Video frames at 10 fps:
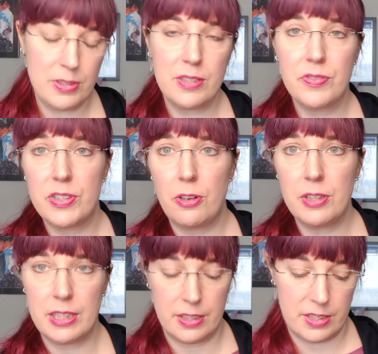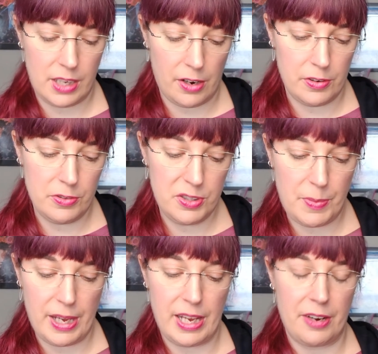of Salt and Sorrows
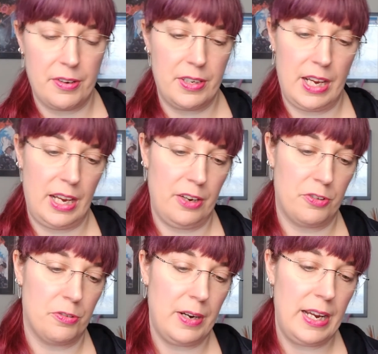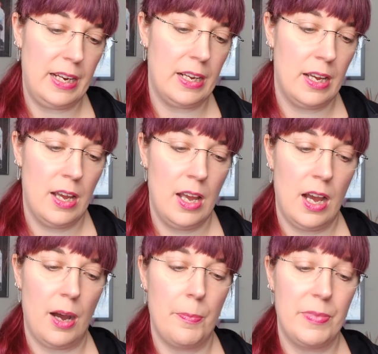by Aaron A. Craig.
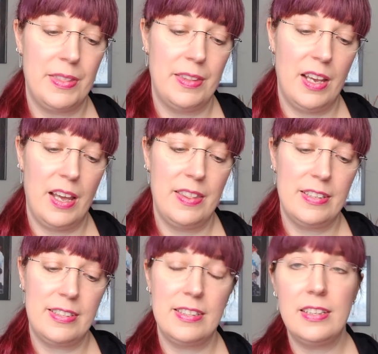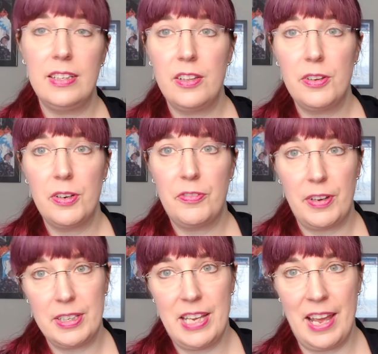This is another
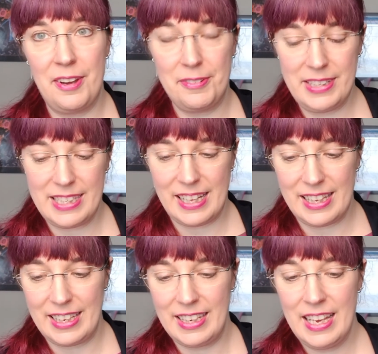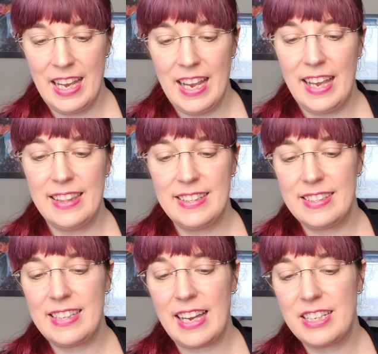fairy tale retelling, And this
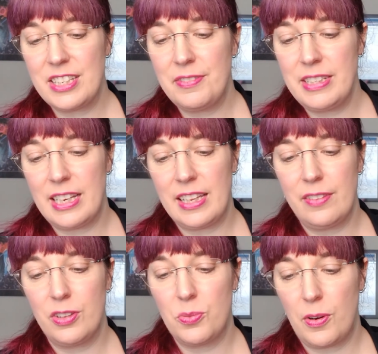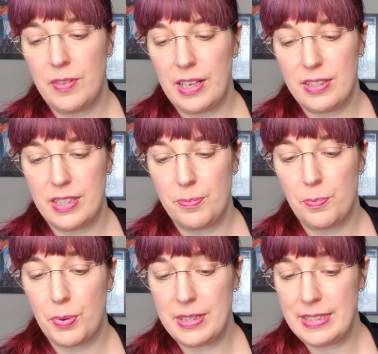is actually a retelling of the 12 Dancing
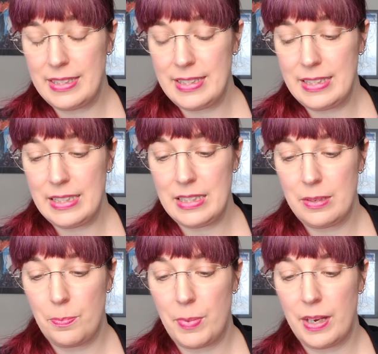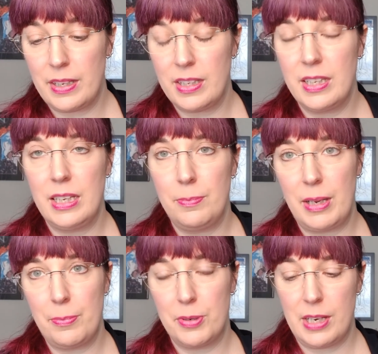Princesses, but the
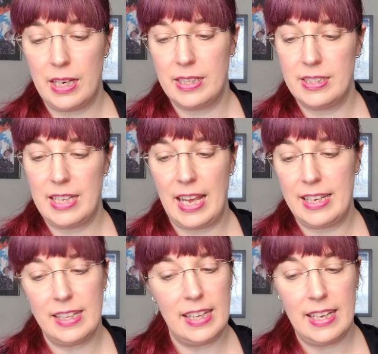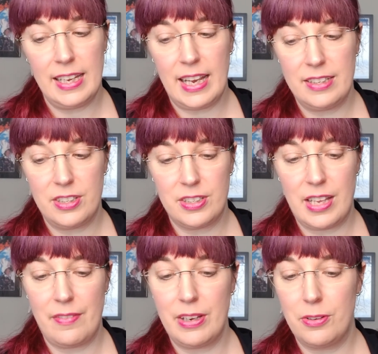main protagonist, Annale, starts
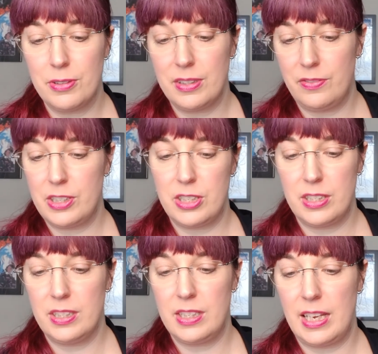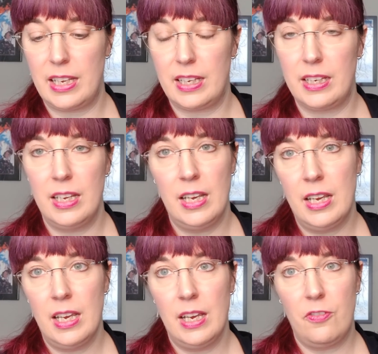having ghostly visions and
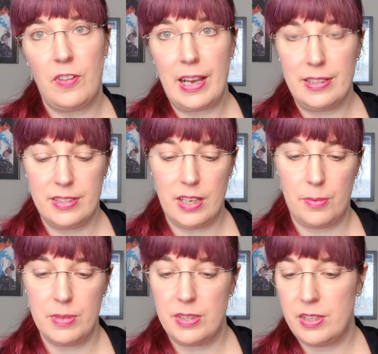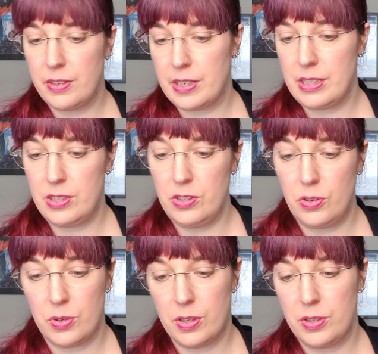finds a mysterious
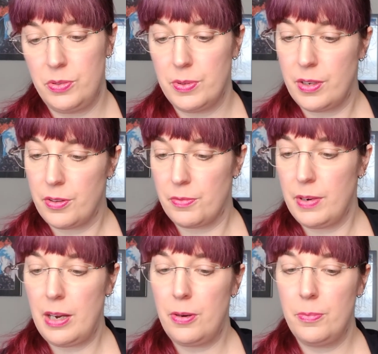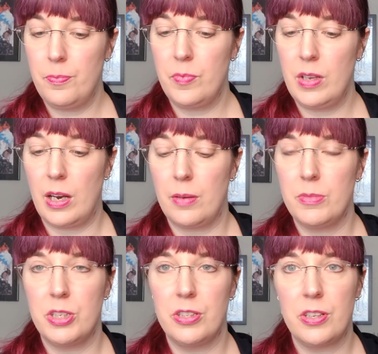door to another realm.
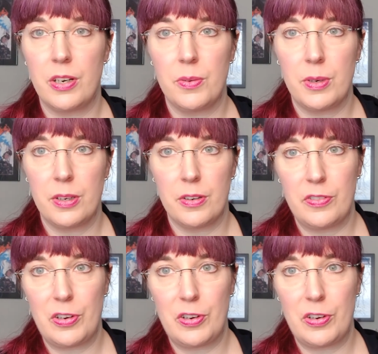She's starting to wonder if